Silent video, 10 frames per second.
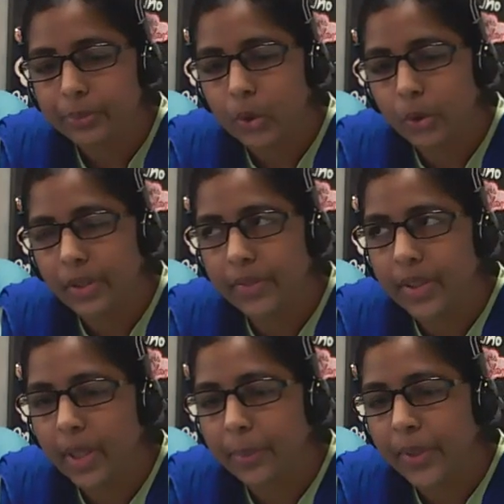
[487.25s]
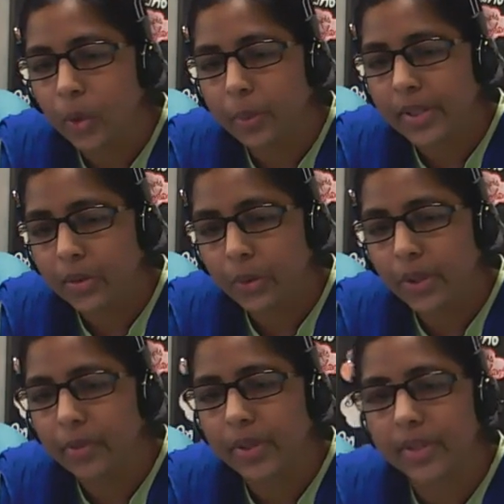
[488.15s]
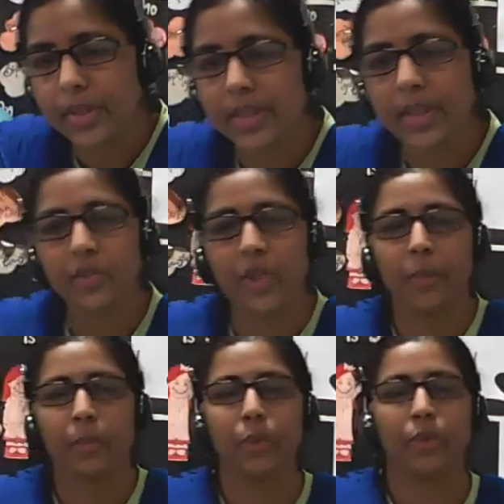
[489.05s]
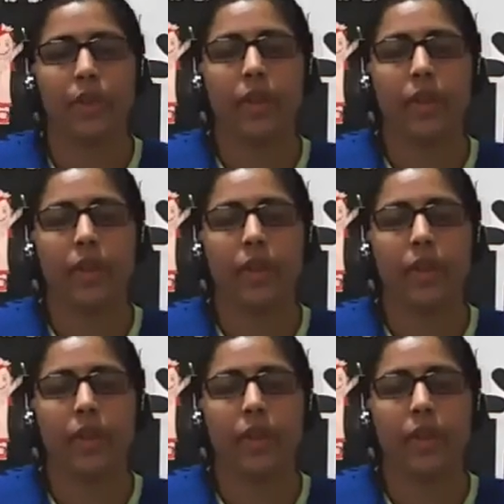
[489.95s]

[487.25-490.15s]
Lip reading: Jyoti Vidyapeeth Women's University, Jaipur.